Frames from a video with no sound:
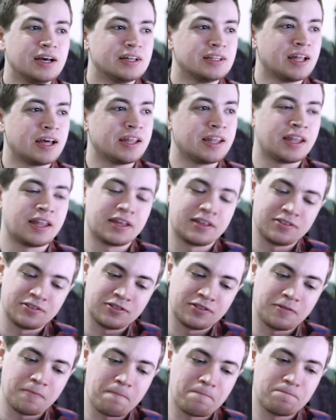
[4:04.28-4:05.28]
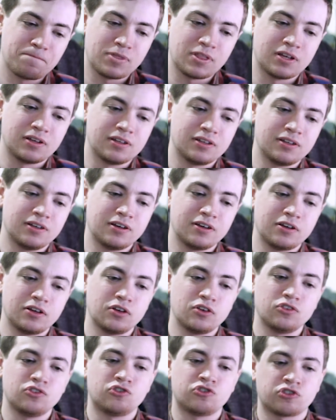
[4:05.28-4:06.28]
Like, like
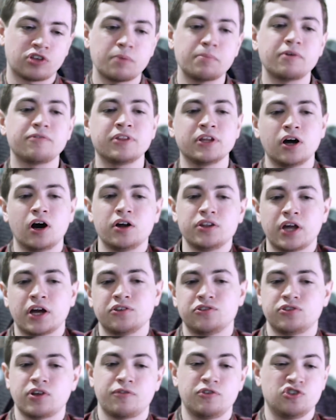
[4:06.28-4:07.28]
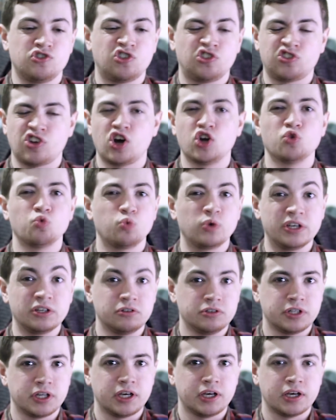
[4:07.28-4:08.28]
some of the online stuff is just
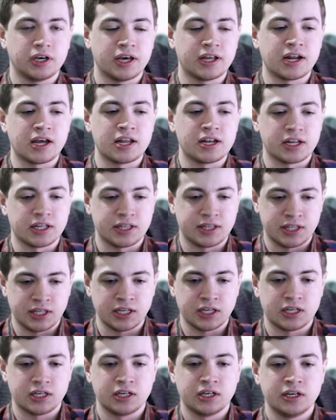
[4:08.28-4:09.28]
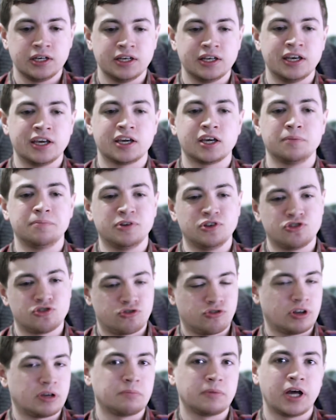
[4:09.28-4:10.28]
unwieldy, and I, and I think it could be
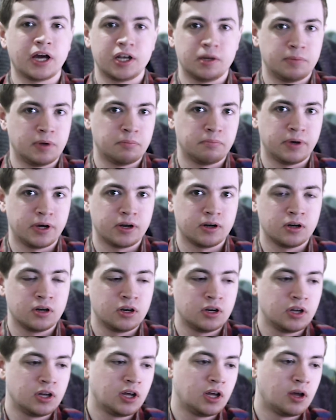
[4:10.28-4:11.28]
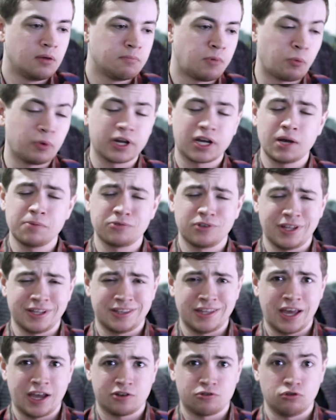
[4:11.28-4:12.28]
streamlined a bit better. But when it comes to like
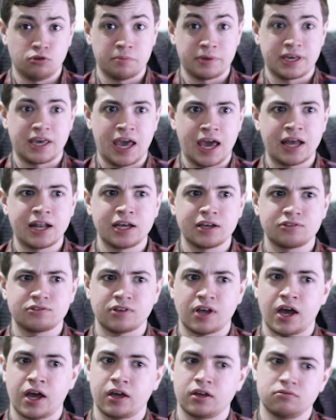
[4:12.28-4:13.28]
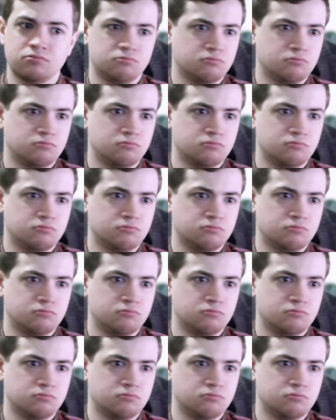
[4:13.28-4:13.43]
the actual mechanics, I...